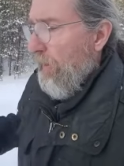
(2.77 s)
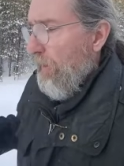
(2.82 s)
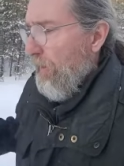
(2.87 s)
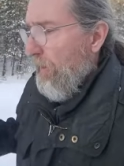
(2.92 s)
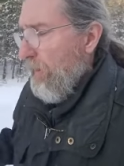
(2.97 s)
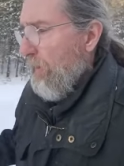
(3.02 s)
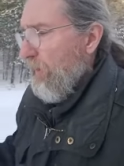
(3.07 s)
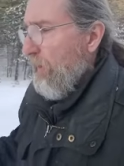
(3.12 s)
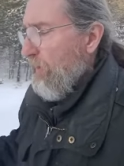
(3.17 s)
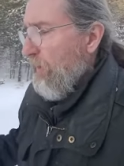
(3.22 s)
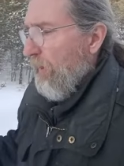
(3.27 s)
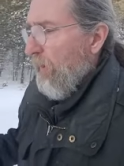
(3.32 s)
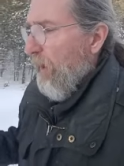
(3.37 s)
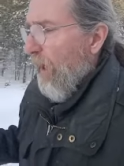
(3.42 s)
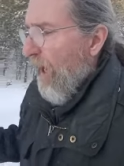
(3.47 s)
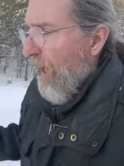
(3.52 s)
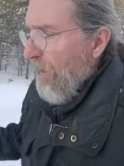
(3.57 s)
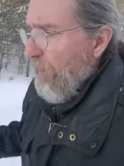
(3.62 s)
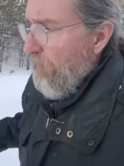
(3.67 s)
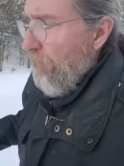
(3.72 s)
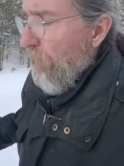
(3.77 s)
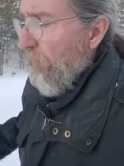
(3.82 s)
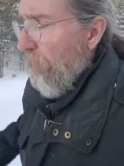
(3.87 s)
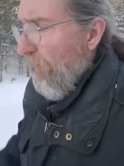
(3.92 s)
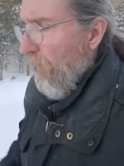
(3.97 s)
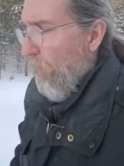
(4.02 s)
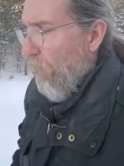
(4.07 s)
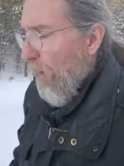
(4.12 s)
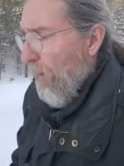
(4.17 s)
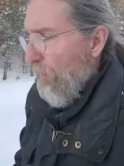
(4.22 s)
this is kind of a
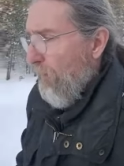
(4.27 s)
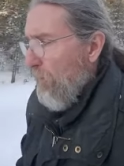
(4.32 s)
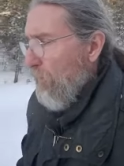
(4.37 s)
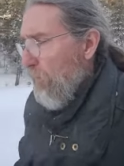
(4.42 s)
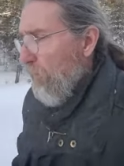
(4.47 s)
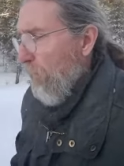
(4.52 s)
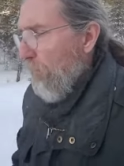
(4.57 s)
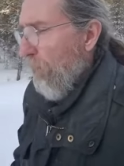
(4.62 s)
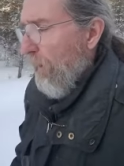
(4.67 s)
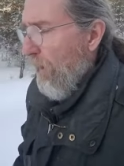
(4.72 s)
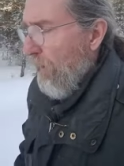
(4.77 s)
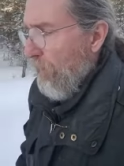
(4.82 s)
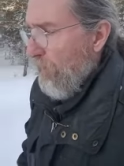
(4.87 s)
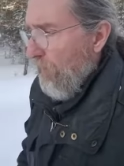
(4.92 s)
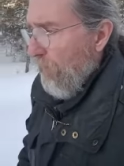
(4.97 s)
follow-up to a part